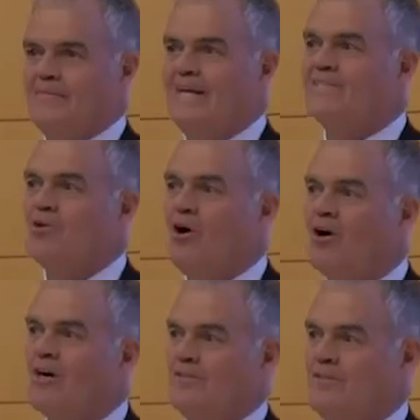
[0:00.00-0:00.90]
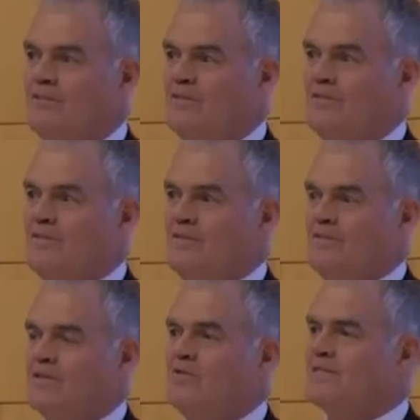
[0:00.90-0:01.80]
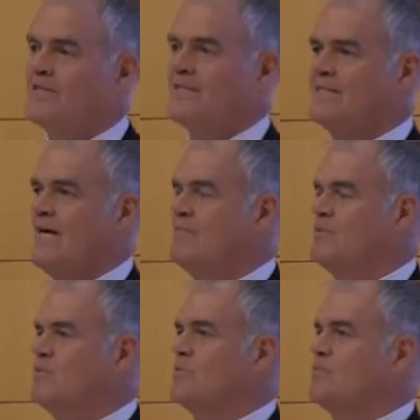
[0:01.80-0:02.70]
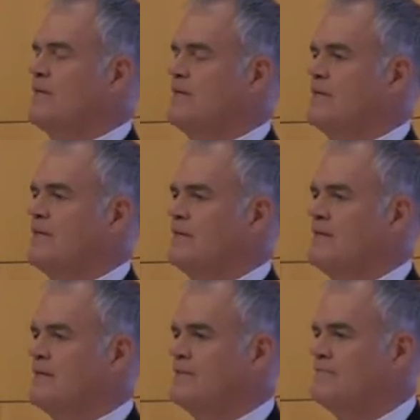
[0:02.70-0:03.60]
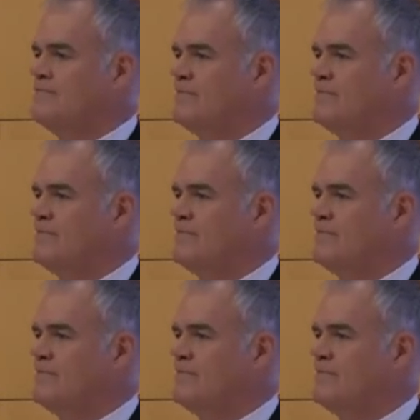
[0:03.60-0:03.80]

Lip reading: That's hard. So as an example, we're bringing an